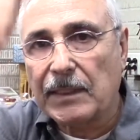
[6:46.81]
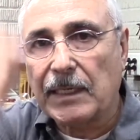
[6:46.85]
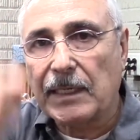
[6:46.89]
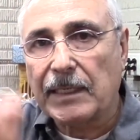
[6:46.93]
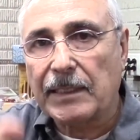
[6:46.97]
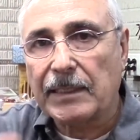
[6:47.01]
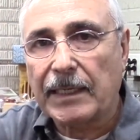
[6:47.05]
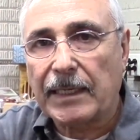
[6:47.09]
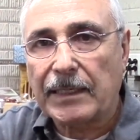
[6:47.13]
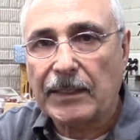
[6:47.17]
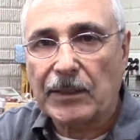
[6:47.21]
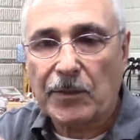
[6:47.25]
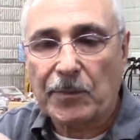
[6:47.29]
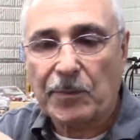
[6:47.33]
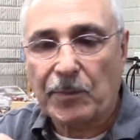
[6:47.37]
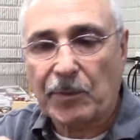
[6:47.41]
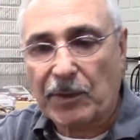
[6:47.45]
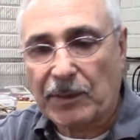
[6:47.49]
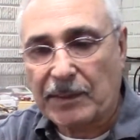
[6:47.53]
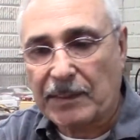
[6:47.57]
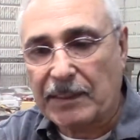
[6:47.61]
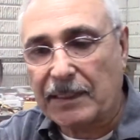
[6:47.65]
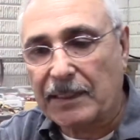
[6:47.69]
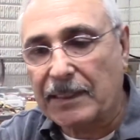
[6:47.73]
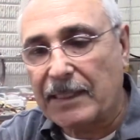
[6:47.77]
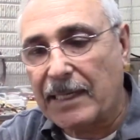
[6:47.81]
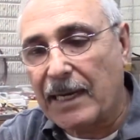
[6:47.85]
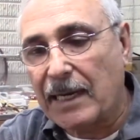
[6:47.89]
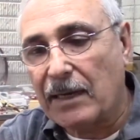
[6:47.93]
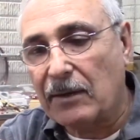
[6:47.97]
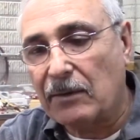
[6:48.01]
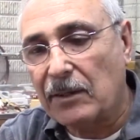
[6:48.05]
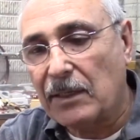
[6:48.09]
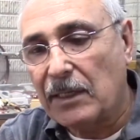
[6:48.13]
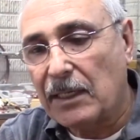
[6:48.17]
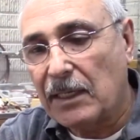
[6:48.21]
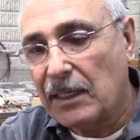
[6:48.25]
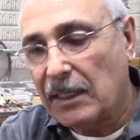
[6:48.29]
and then you press it
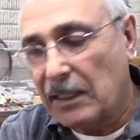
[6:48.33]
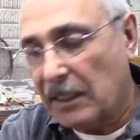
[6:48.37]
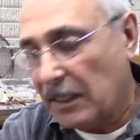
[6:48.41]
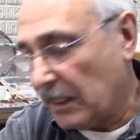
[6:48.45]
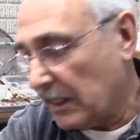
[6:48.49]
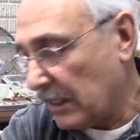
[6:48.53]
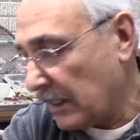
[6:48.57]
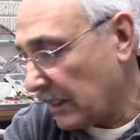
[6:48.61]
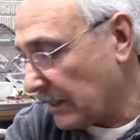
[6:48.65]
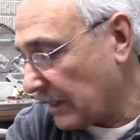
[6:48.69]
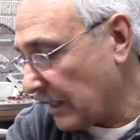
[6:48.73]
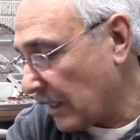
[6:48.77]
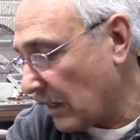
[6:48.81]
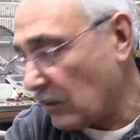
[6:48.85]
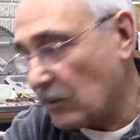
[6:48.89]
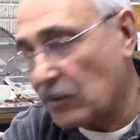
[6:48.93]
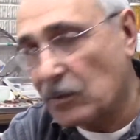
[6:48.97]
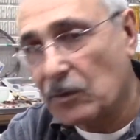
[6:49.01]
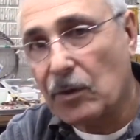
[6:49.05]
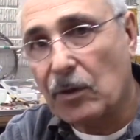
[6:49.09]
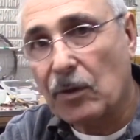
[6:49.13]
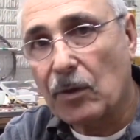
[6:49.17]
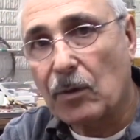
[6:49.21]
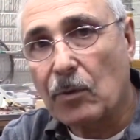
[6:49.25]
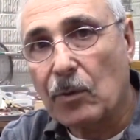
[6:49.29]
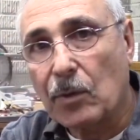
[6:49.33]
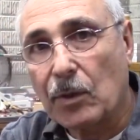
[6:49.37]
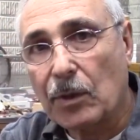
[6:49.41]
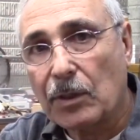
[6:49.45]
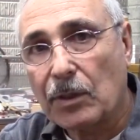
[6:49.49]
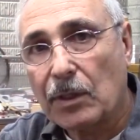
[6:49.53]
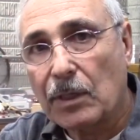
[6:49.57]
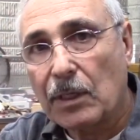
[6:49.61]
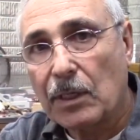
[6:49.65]
down, and that's how it's going to work.